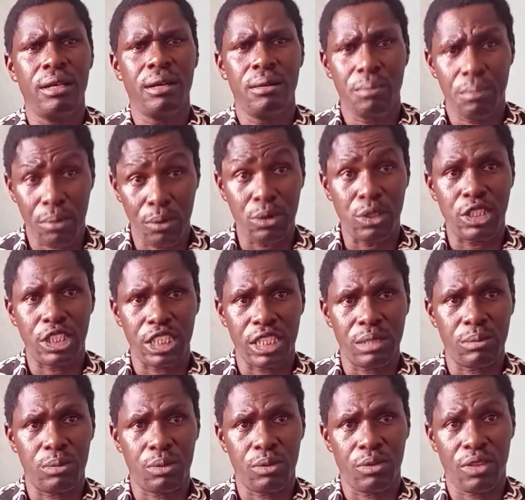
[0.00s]
put
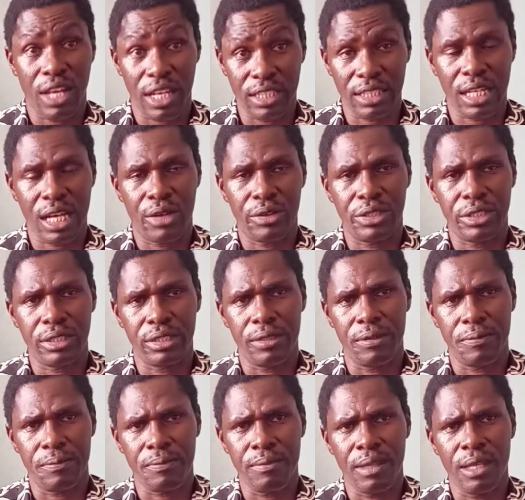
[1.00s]
in that county.
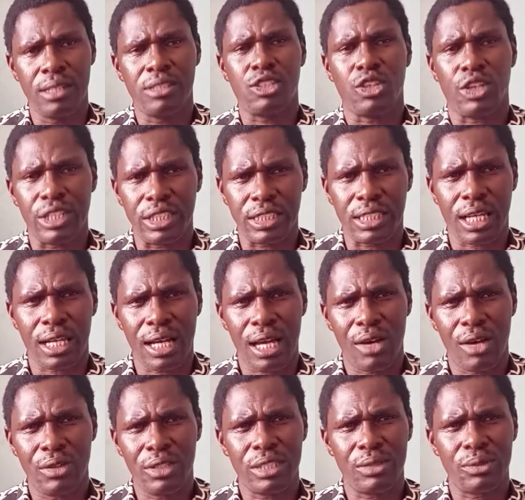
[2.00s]
So it's a
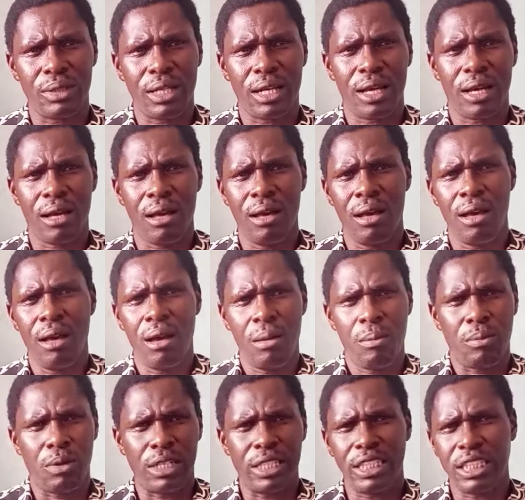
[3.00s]
county where
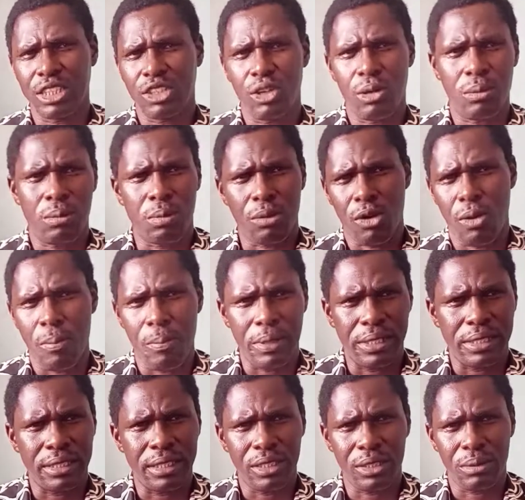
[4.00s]
political
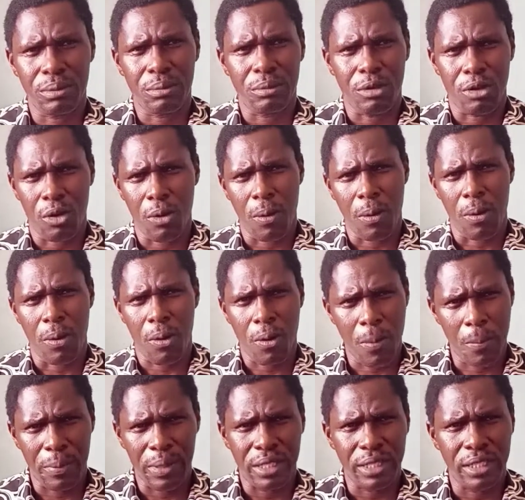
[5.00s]

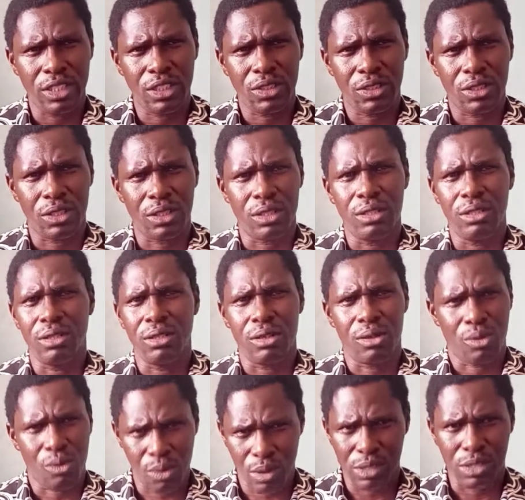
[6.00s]
competition
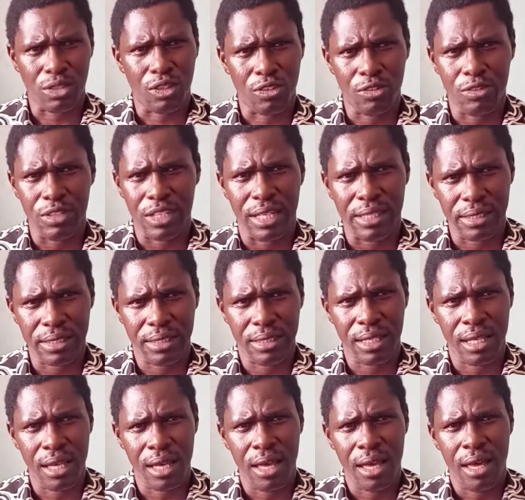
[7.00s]
was obvious.
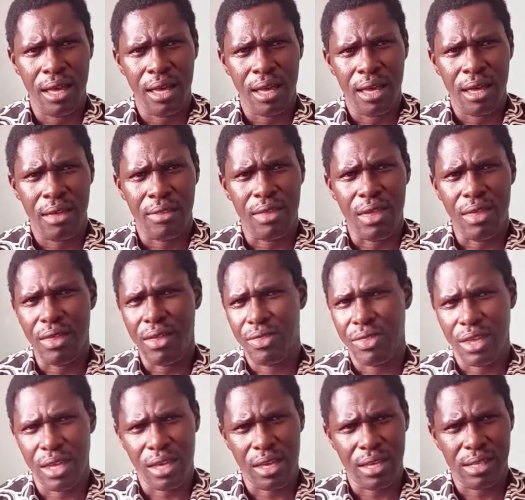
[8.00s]
The other
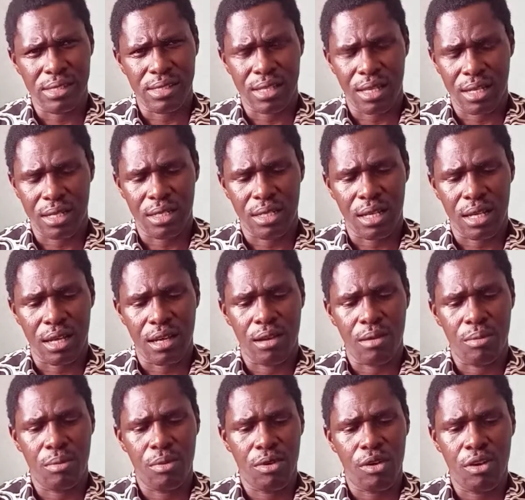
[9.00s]
thing is that
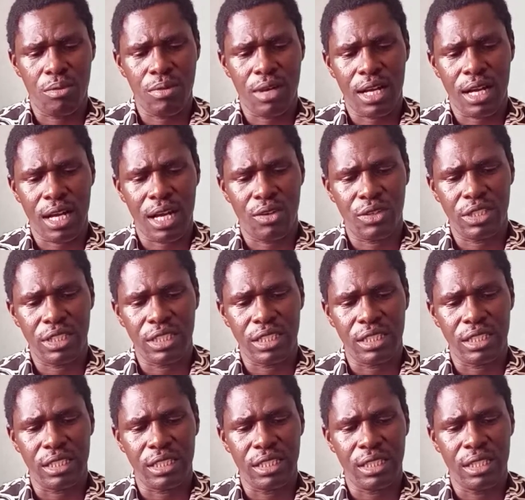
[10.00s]
Bungoma
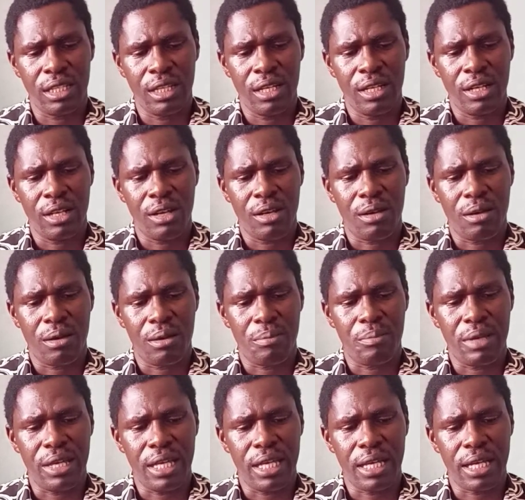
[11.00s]
County,
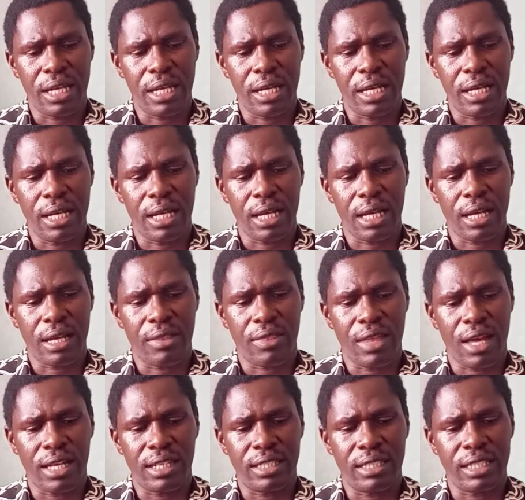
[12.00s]
being
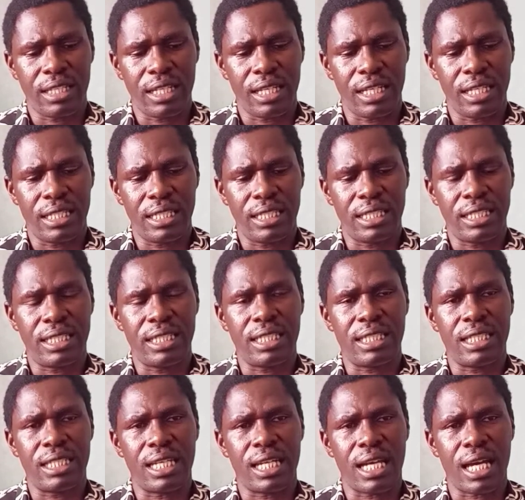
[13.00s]
that it
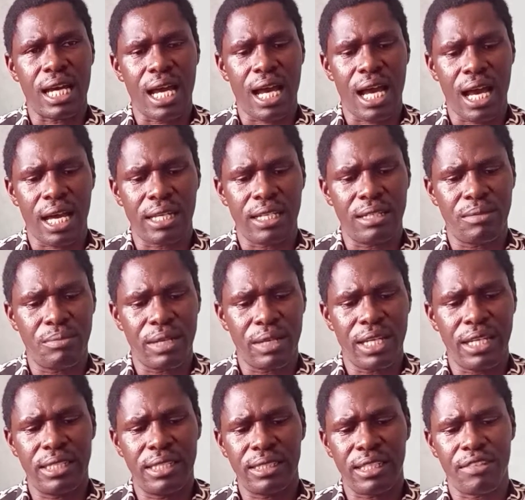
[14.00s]
had made
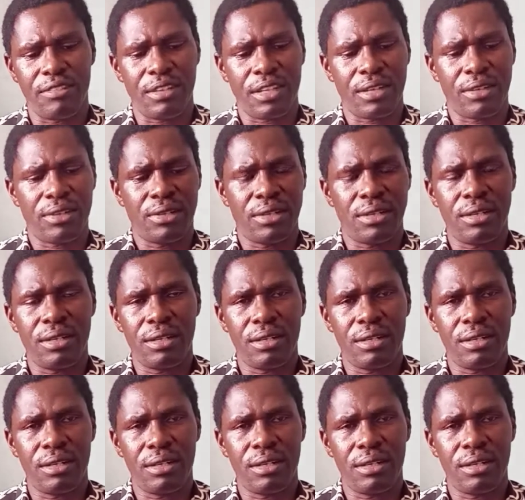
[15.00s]
several,